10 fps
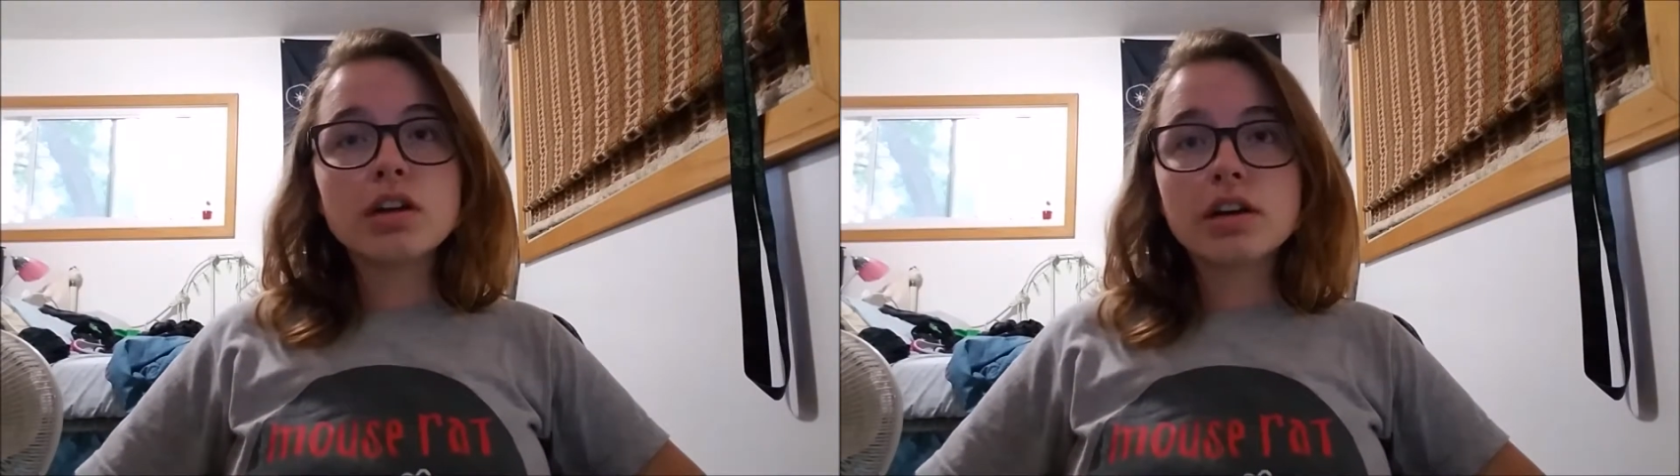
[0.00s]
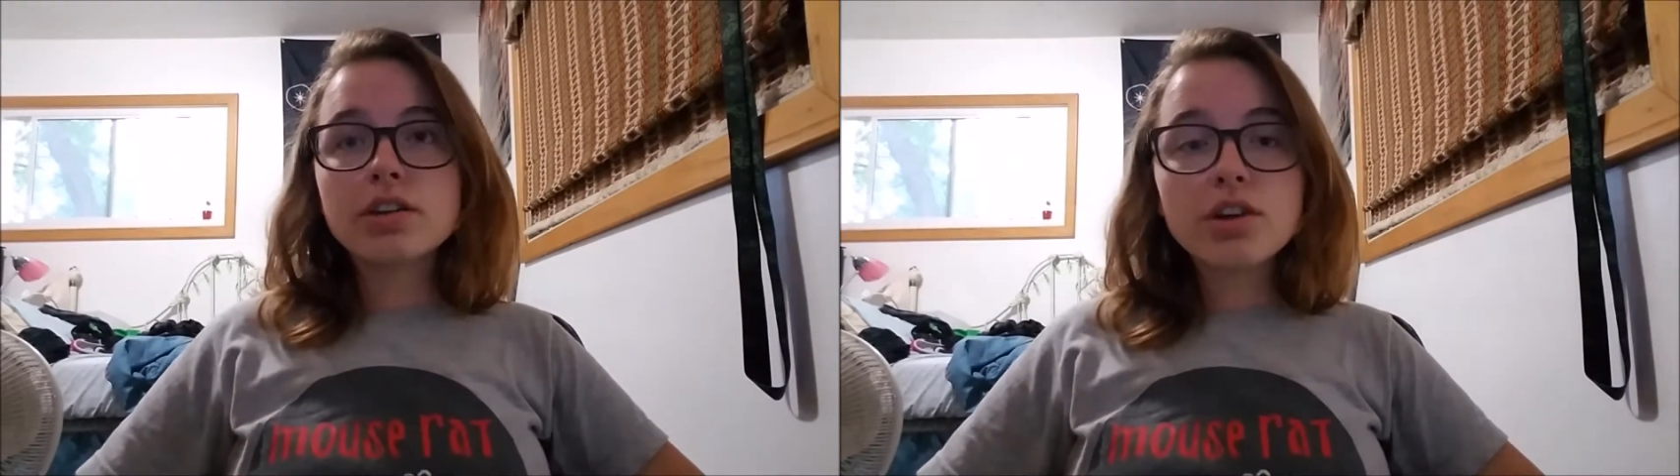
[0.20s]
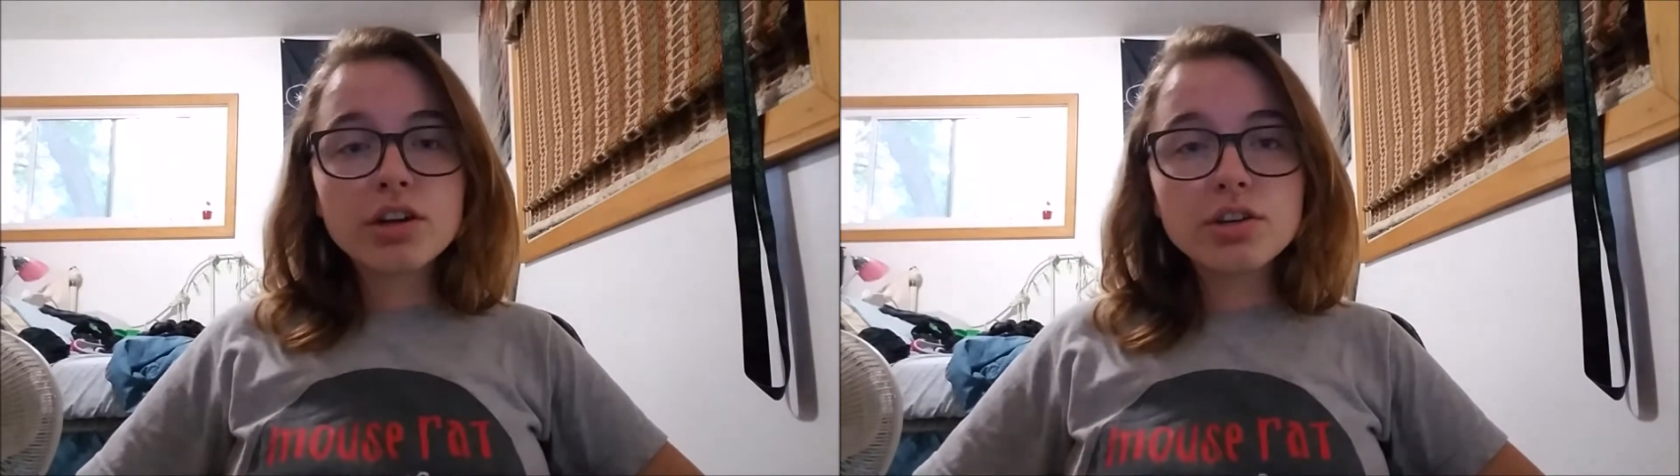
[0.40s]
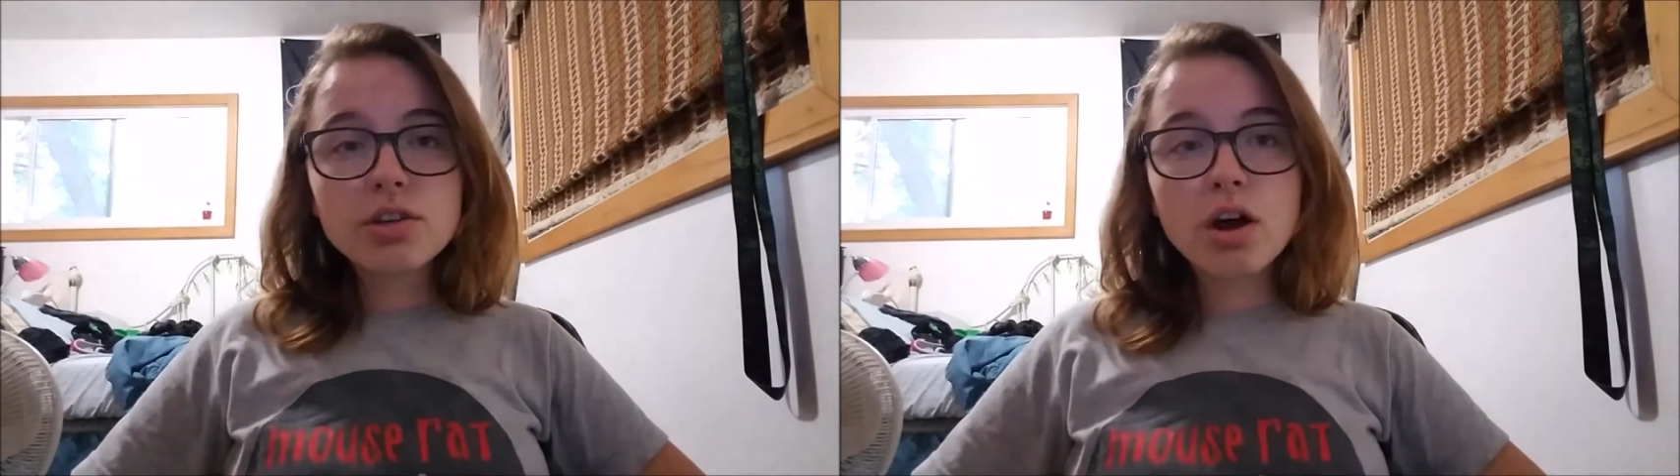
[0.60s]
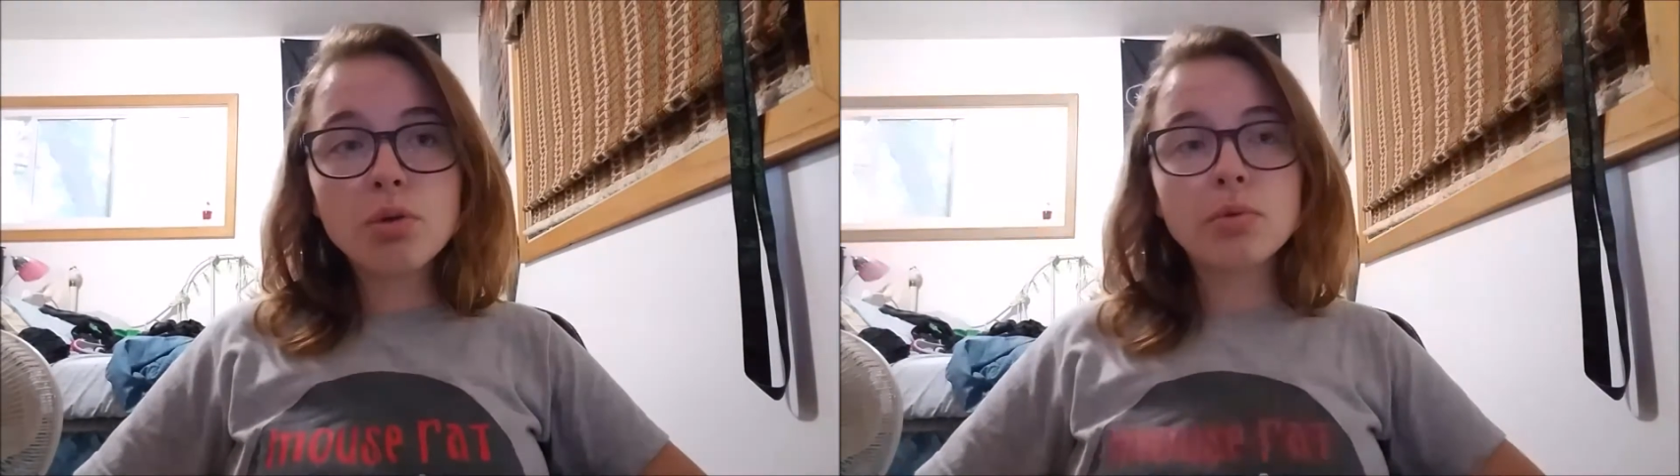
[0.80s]
not gonna know how to do
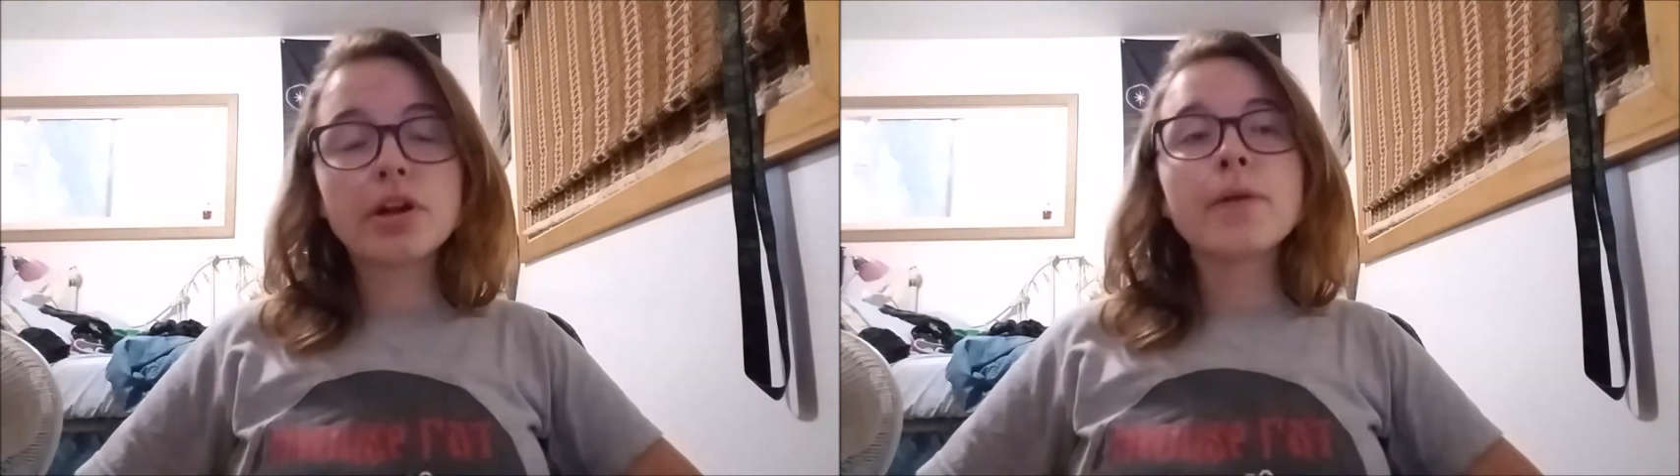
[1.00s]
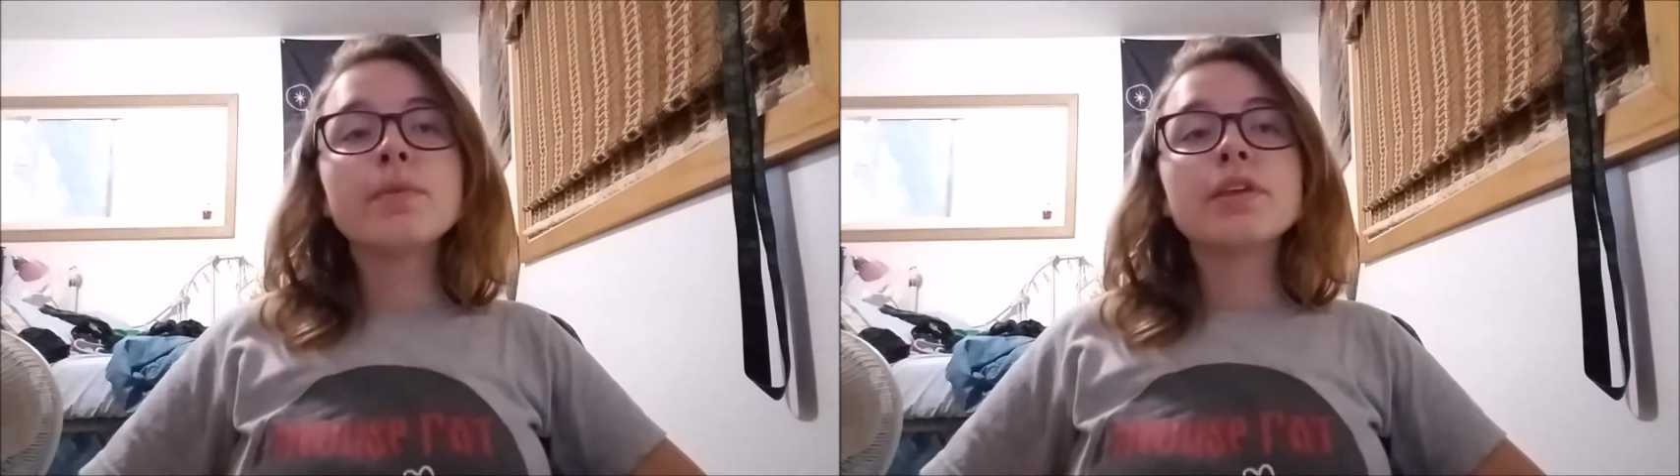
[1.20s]
the homework.